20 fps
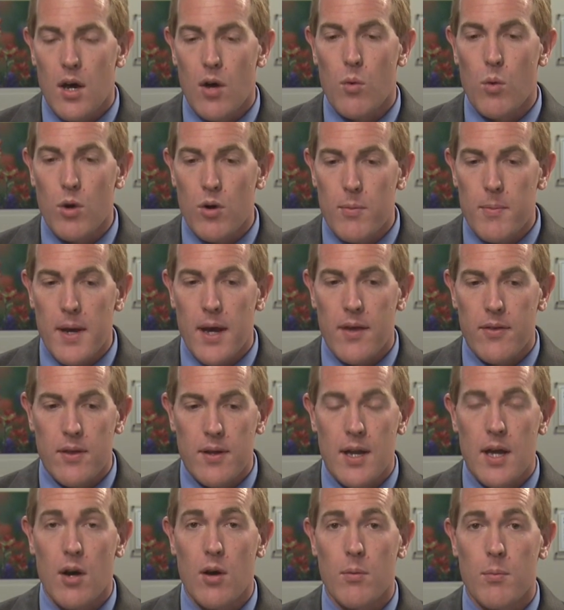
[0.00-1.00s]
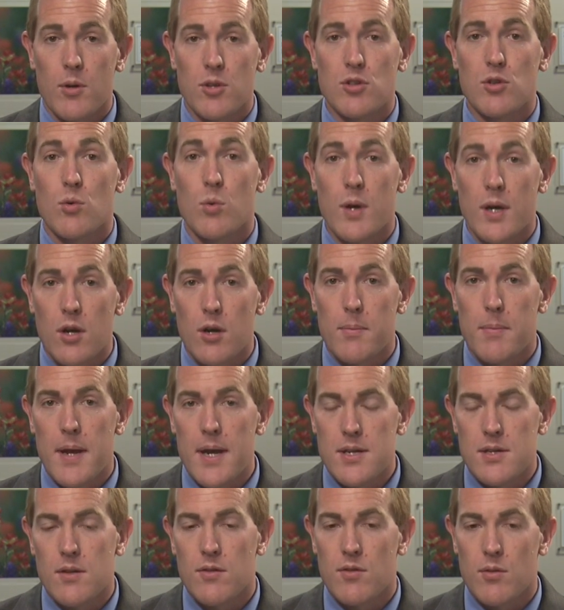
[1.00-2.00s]
word of mouth and how much quicker
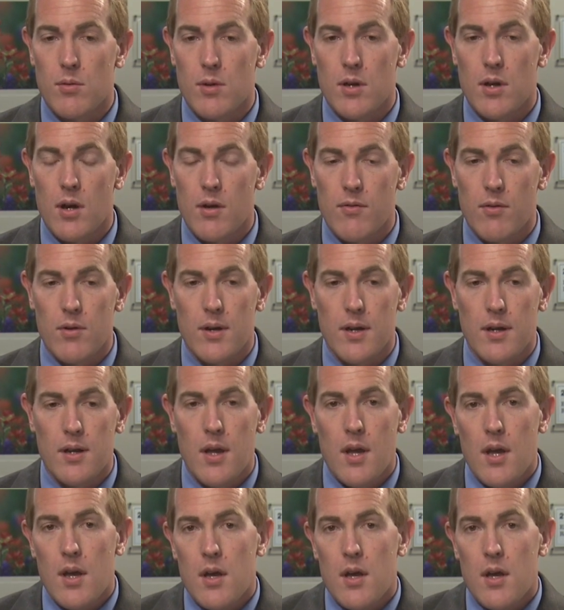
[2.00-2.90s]
patients are recovering.